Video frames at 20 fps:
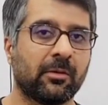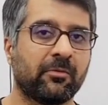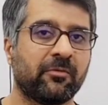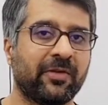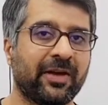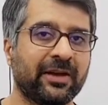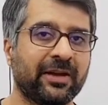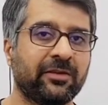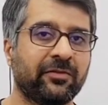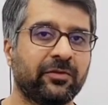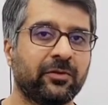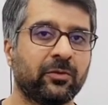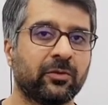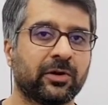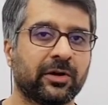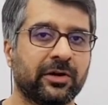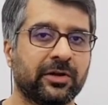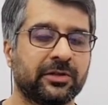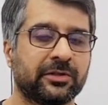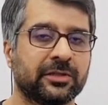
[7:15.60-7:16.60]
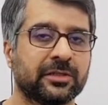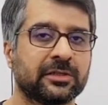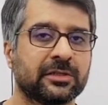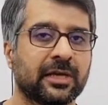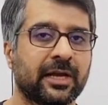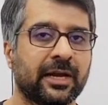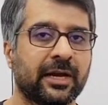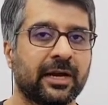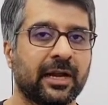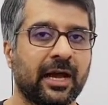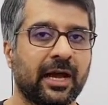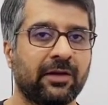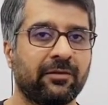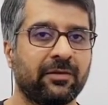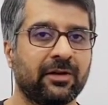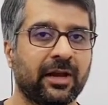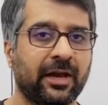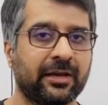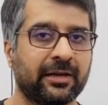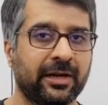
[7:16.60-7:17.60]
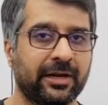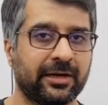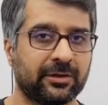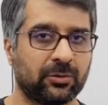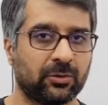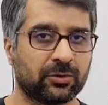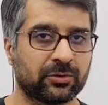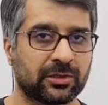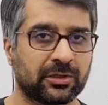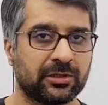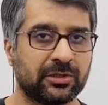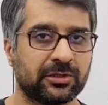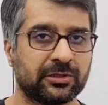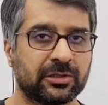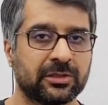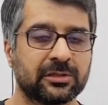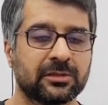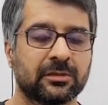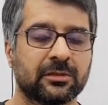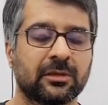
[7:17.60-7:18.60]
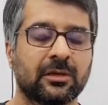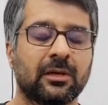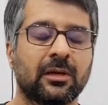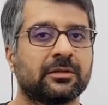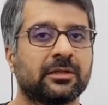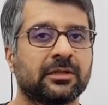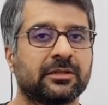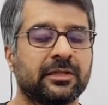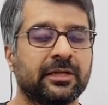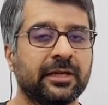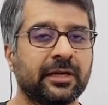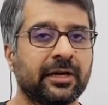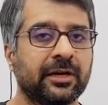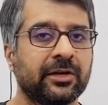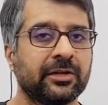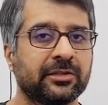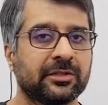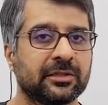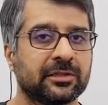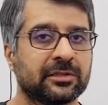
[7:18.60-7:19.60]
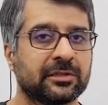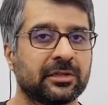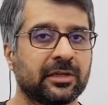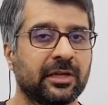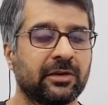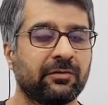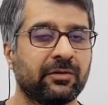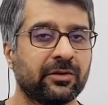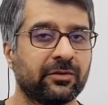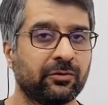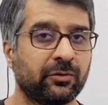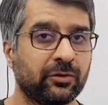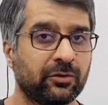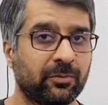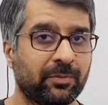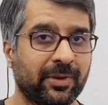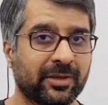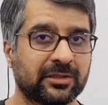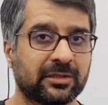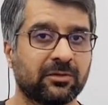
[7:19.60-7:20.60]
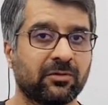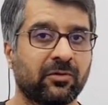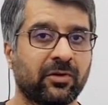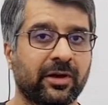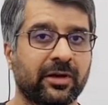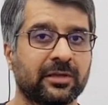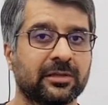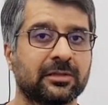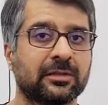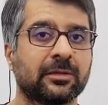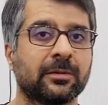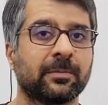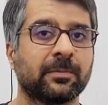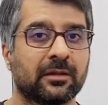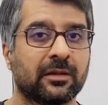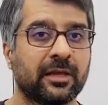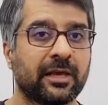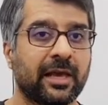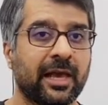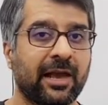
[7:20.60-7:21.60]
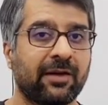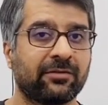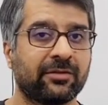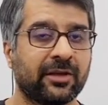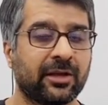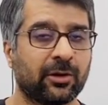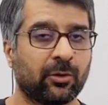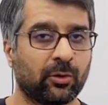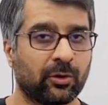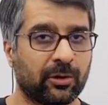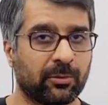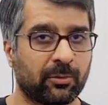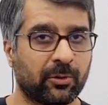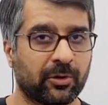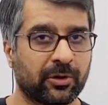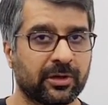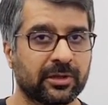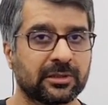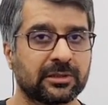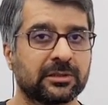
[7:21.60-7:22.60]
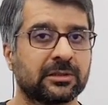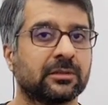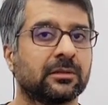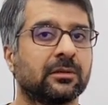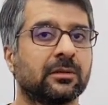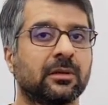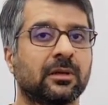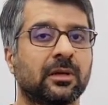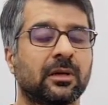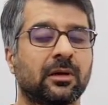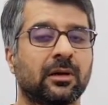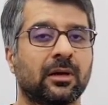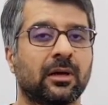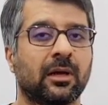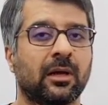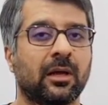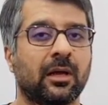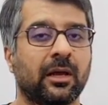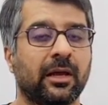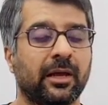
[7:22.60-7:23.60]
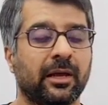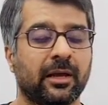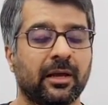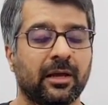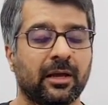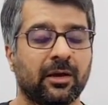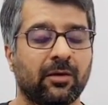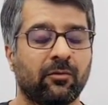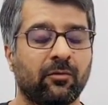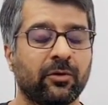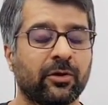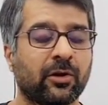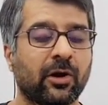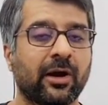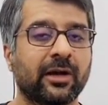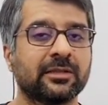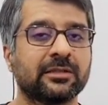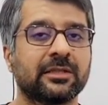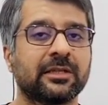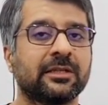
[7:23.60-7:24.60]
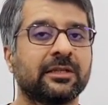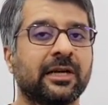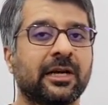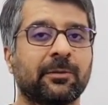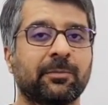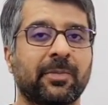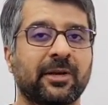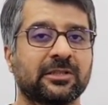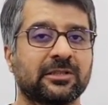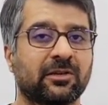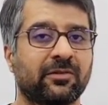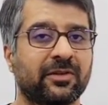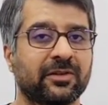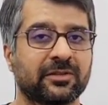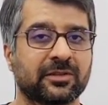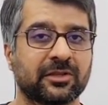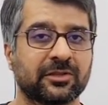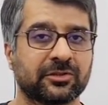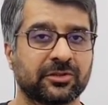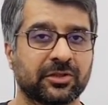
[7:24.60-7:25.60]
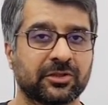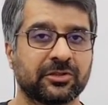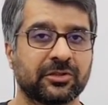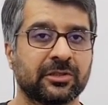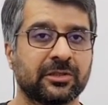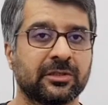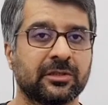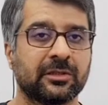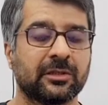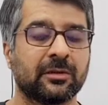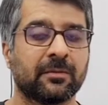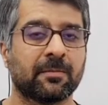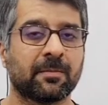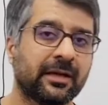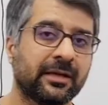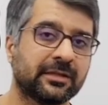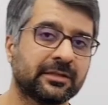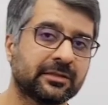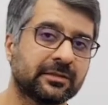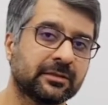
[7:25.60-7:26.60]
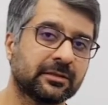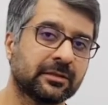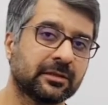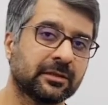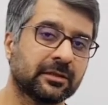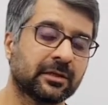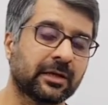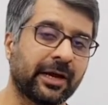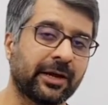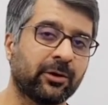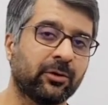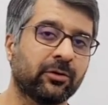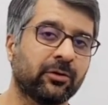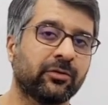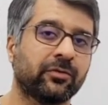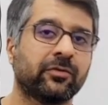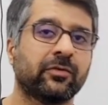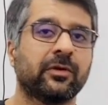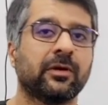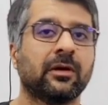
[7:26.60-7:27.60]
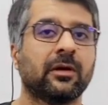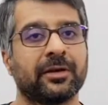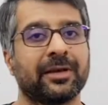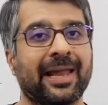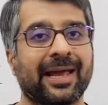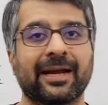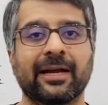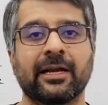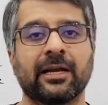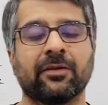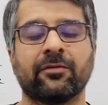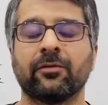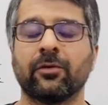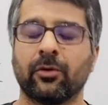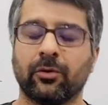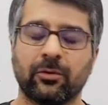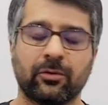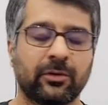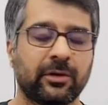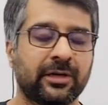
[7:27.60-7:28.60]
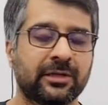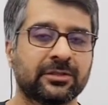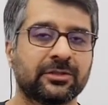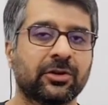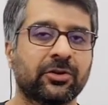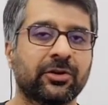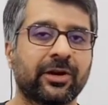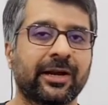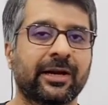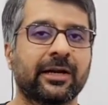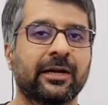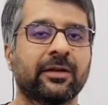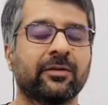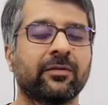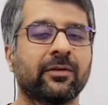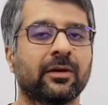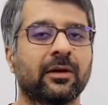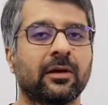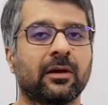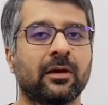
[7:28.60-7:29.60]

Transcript: very few conditions and I will highlight those conditions. The three conditions in which we use passive voice, they have their own importance. We can't say that passive voice construction is kind of negative. No, it's not negative.